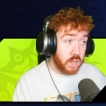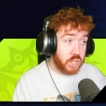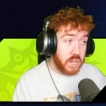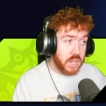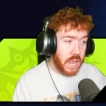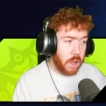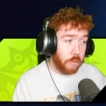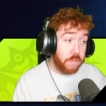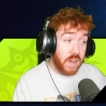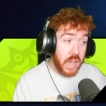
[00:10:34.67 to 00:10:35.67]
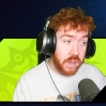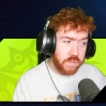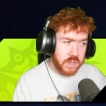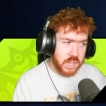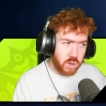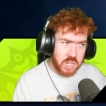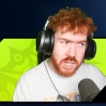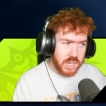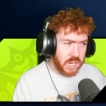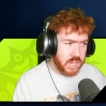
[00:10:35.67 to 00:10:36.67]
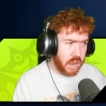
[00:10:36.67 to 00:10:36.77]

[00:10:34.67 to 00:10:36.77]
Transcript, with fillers: She is now 5, or oh, she's six, six